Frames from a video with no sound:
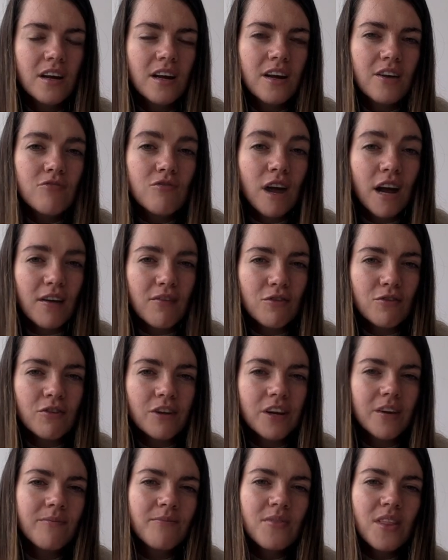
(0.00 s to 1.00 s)

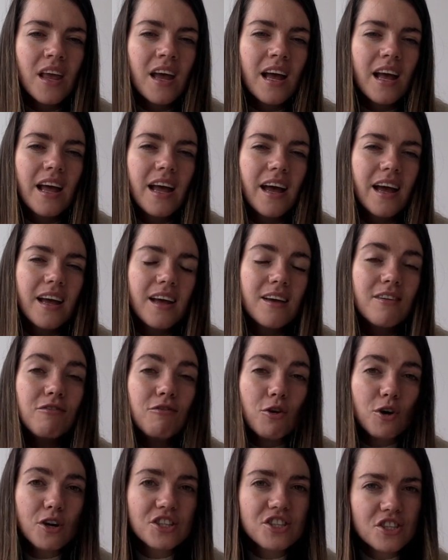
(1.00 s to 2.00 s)
rivalry.
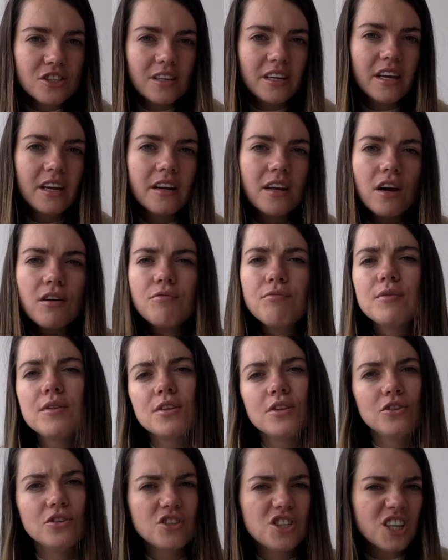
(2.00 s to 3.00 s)
Fortunately enough, with the
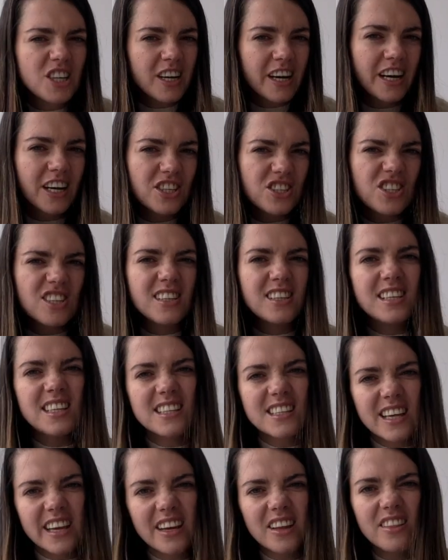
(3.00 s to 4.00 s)
new generation, these
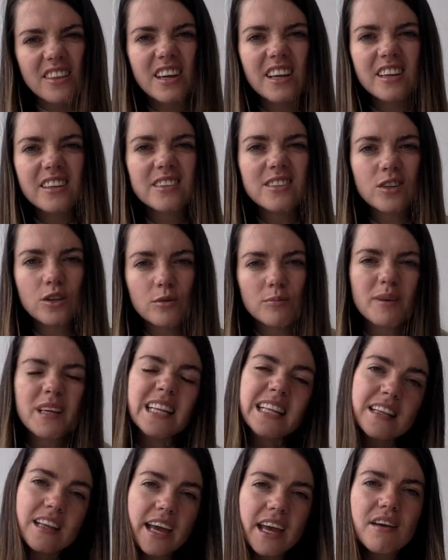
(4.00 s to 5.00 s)
kind of things are being
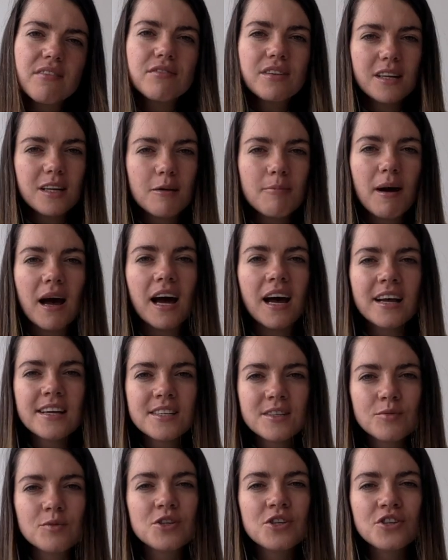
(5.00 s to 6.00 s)
left in the past,
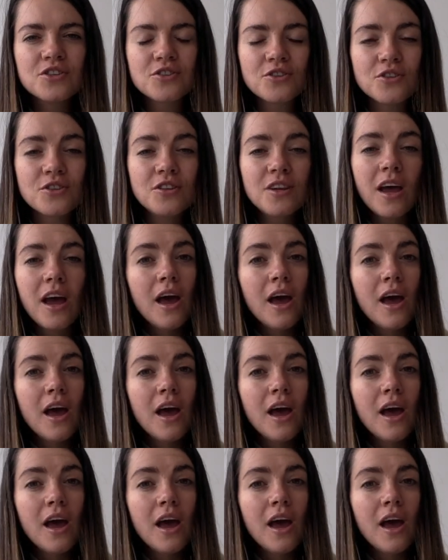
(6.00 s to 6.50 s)
which is good.